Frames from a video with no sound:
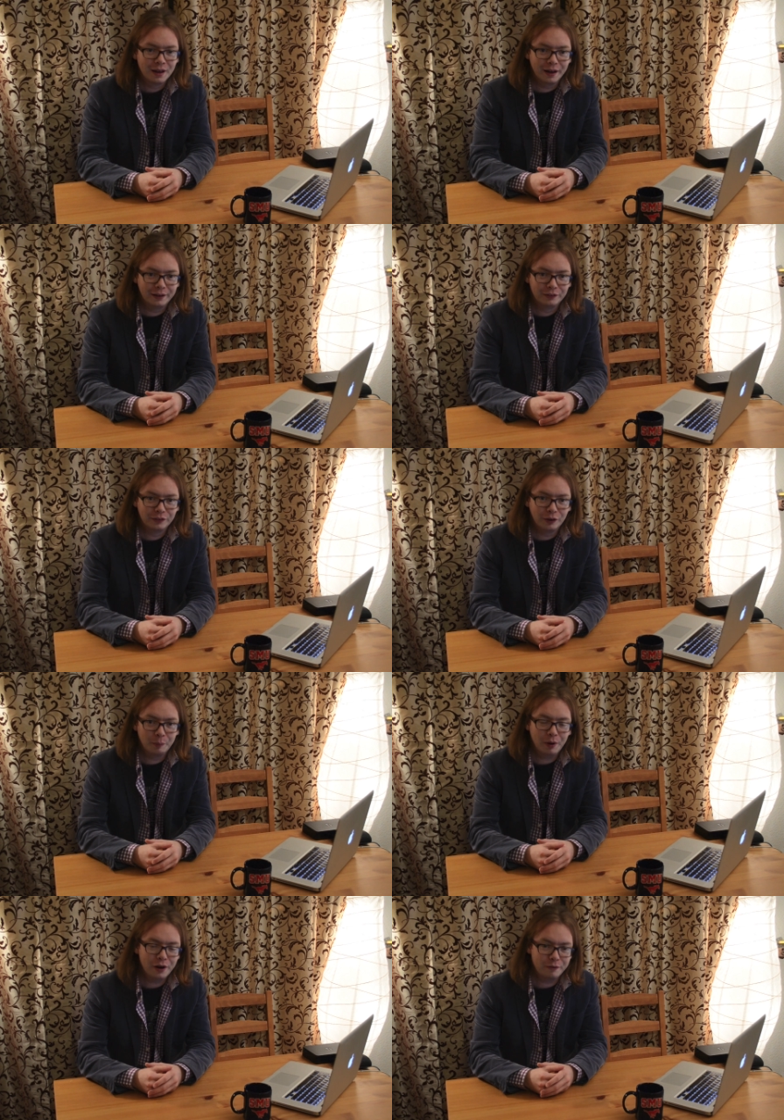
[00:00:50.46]
And
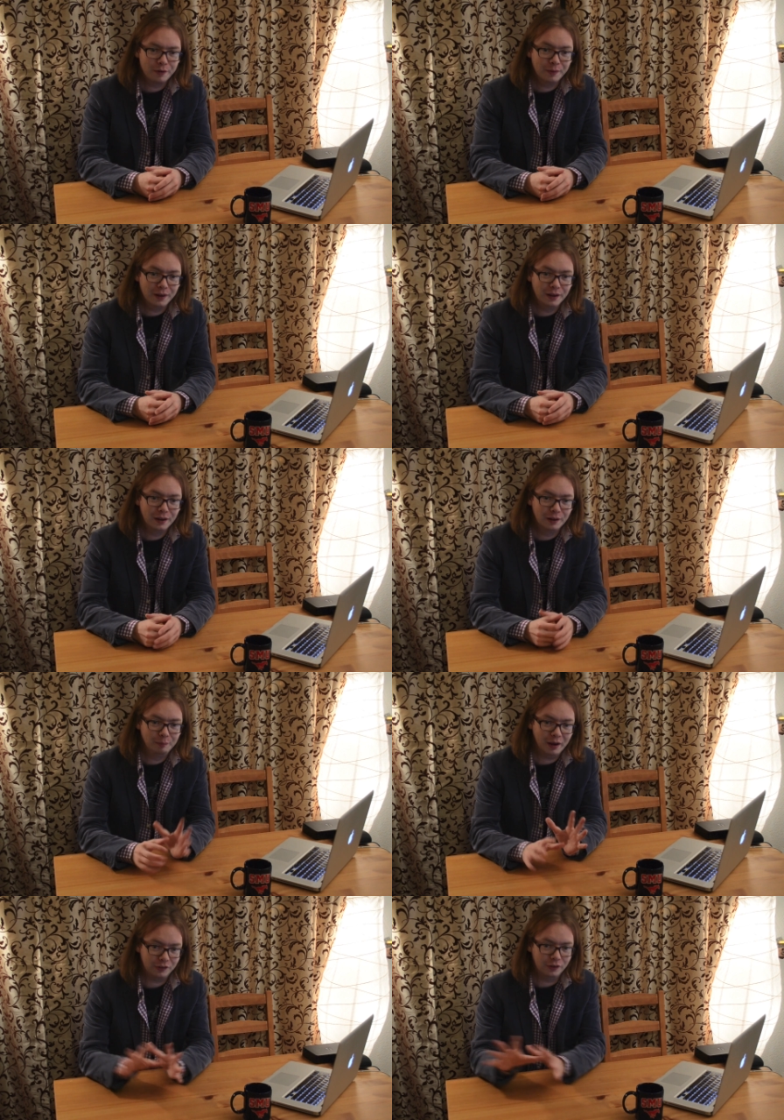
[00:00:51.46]
apart from the
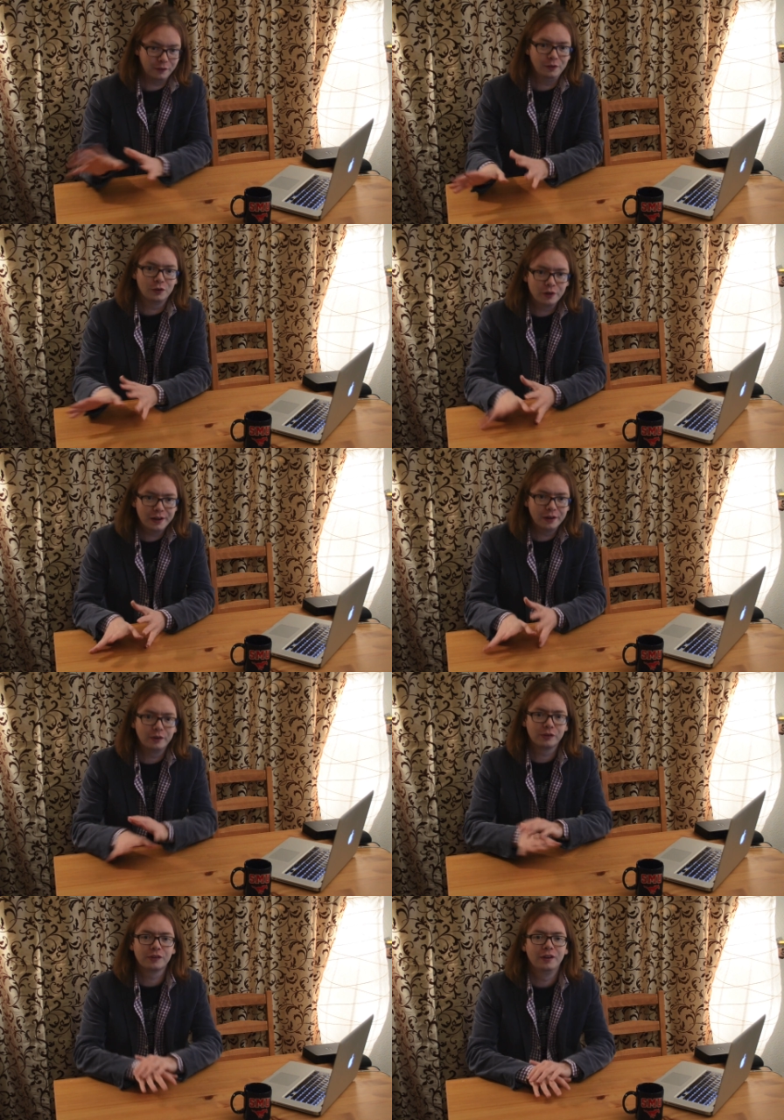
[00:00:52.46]
mixing of
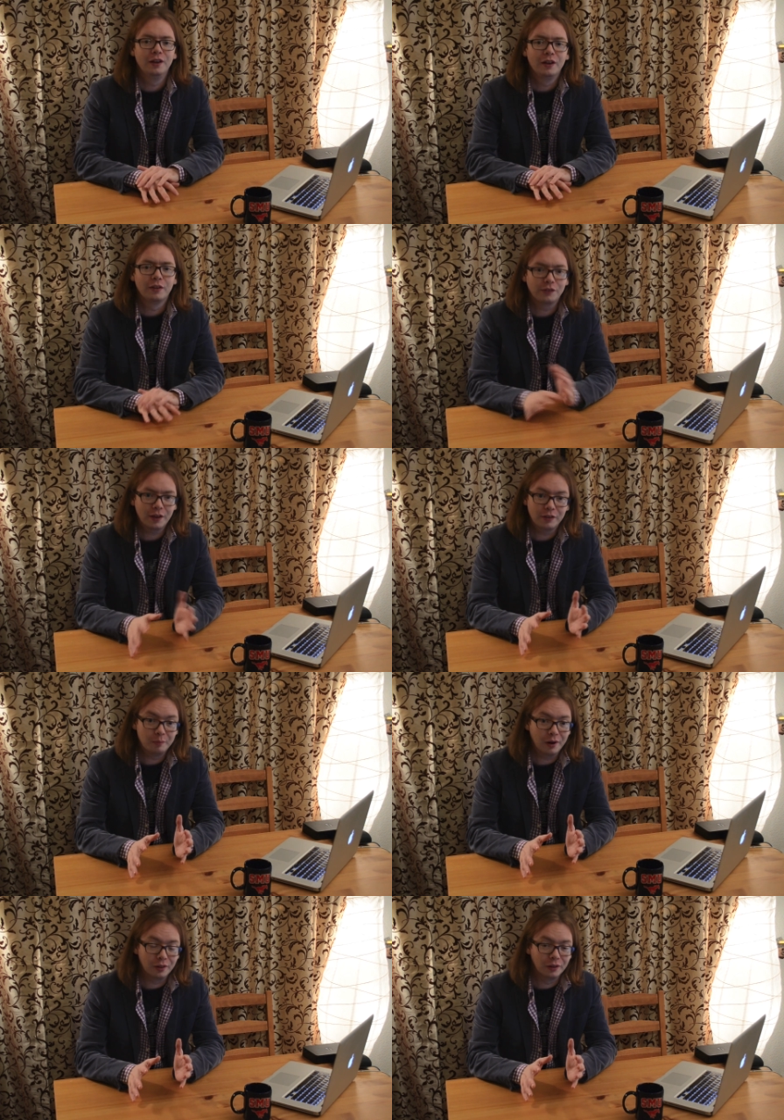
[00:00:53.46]
neutrinos, the standard
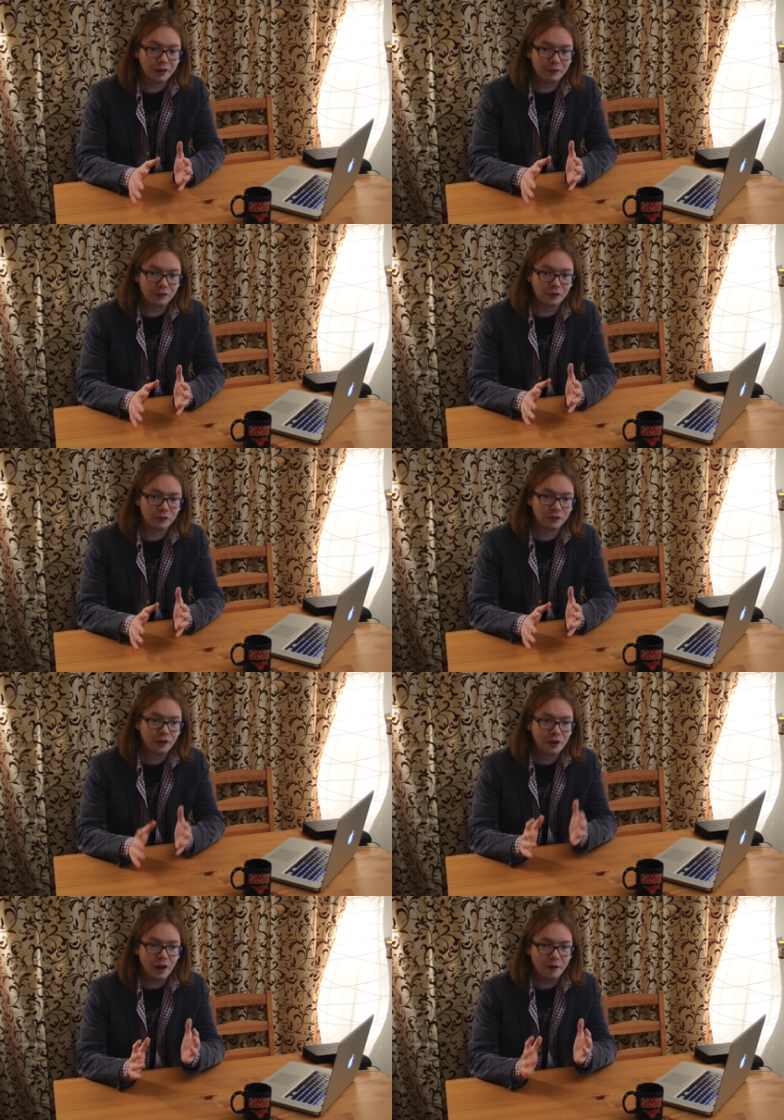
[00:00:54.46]
model gives us
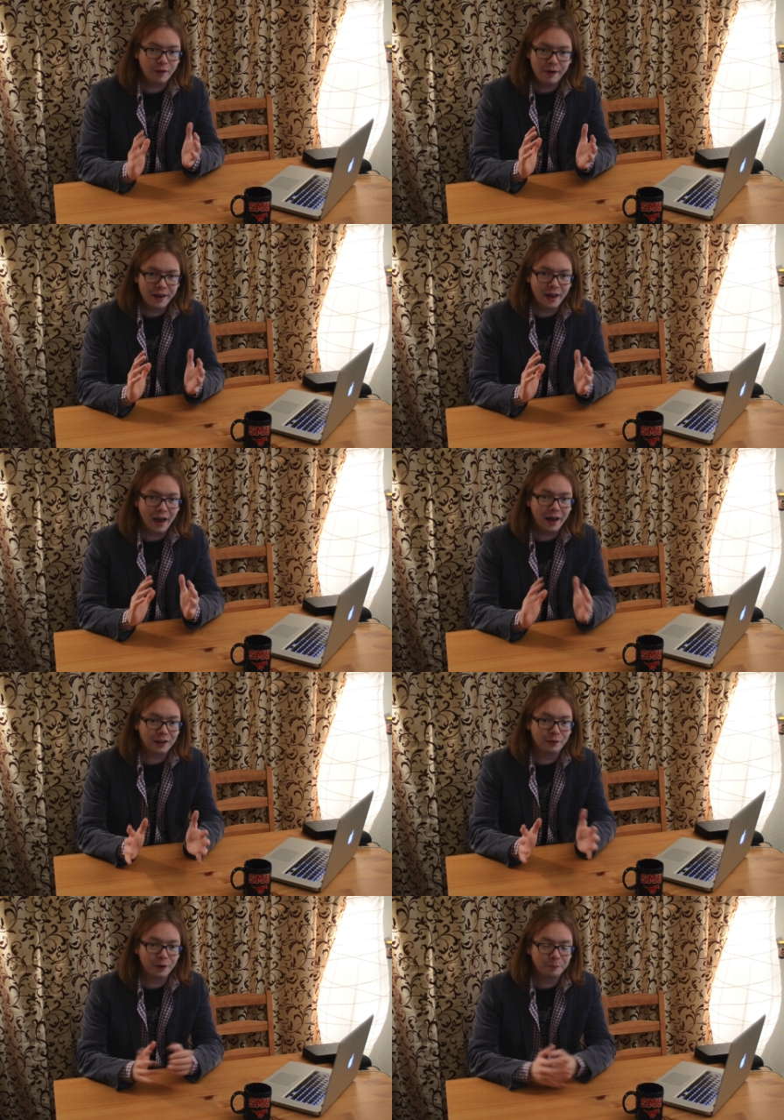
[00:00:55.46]
a very
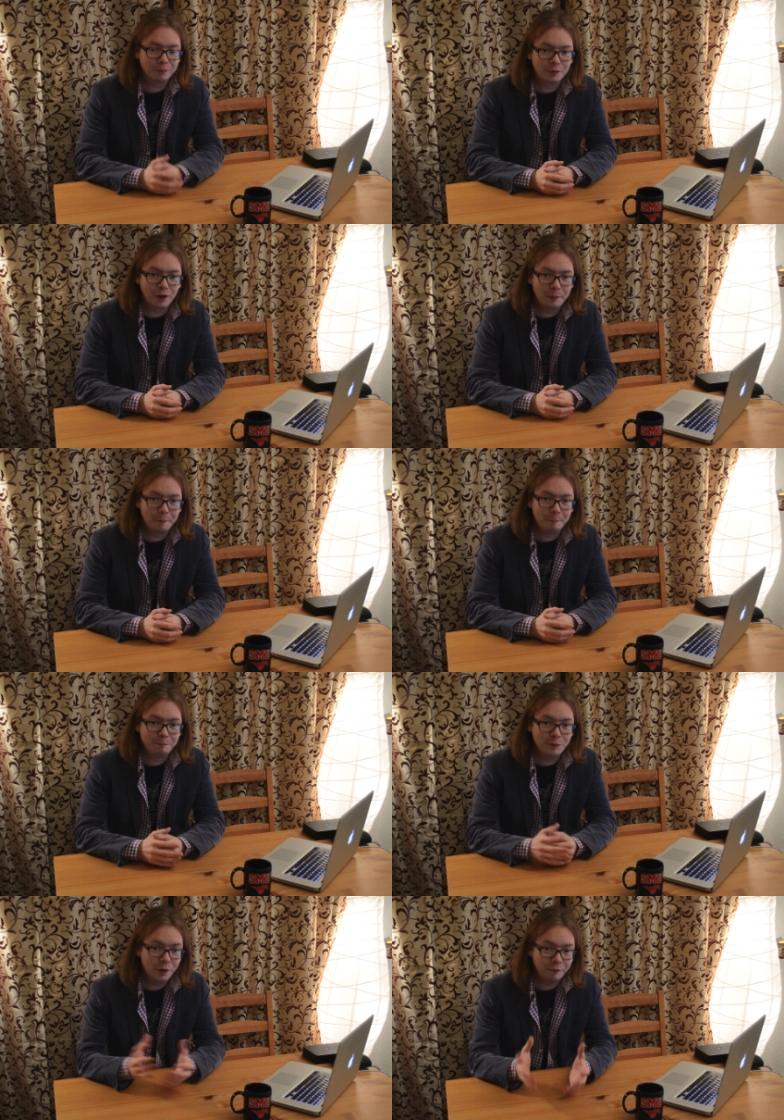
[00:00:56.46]
accurate
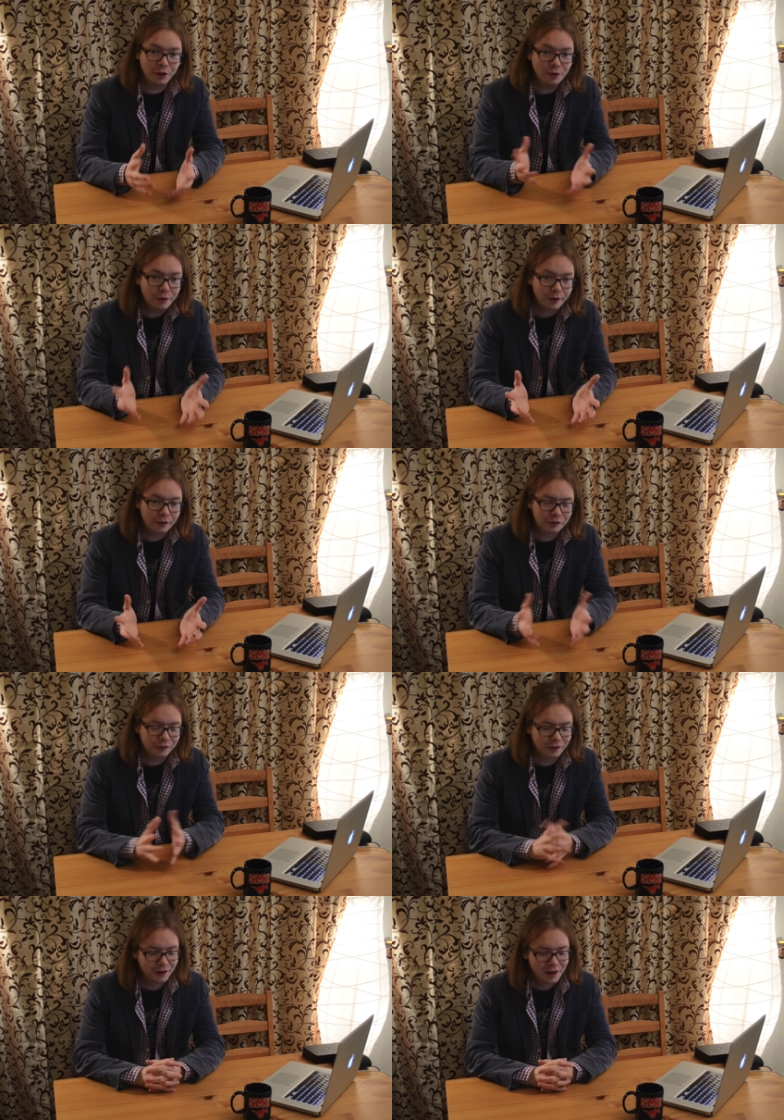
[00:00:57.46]
view of the universe.